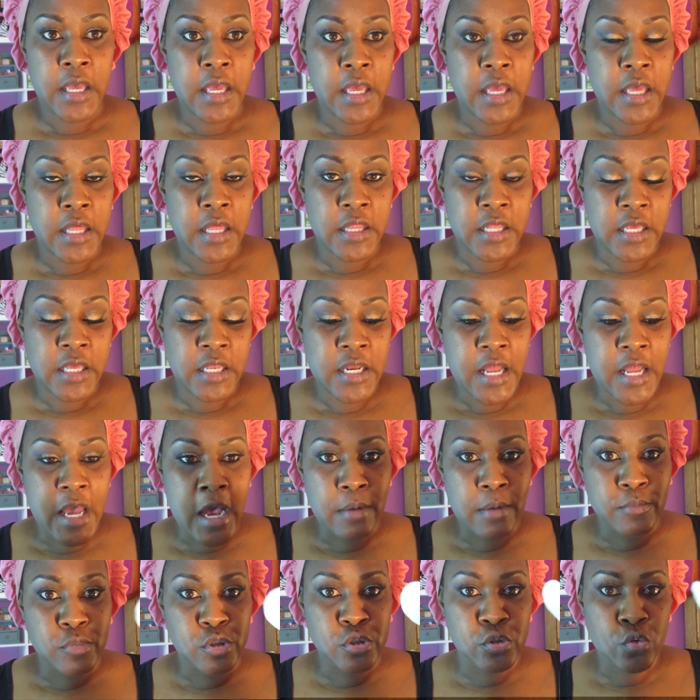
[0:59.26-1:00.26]
And then
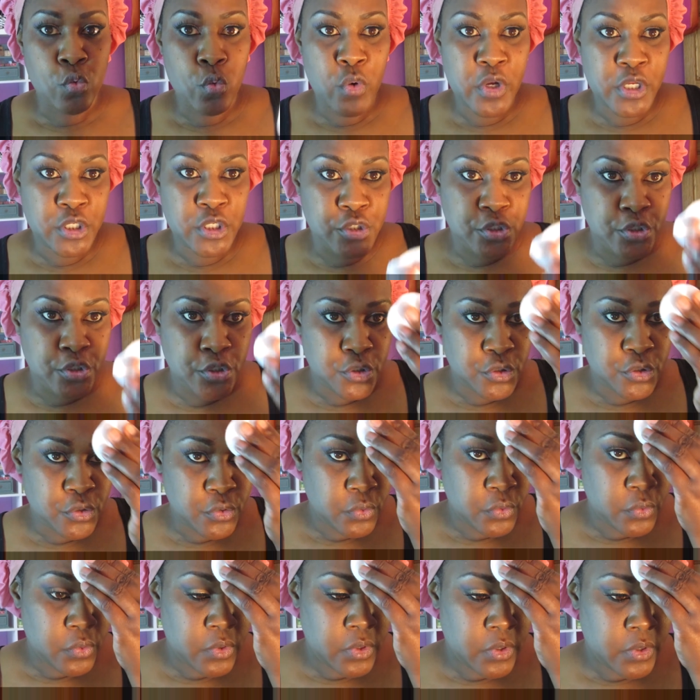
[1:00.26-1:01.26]
now I'm just going
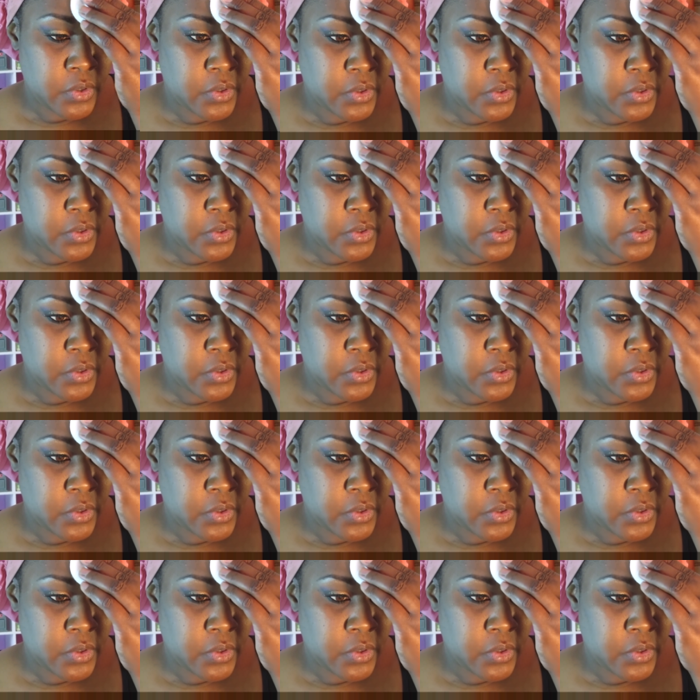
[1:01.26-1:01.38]
to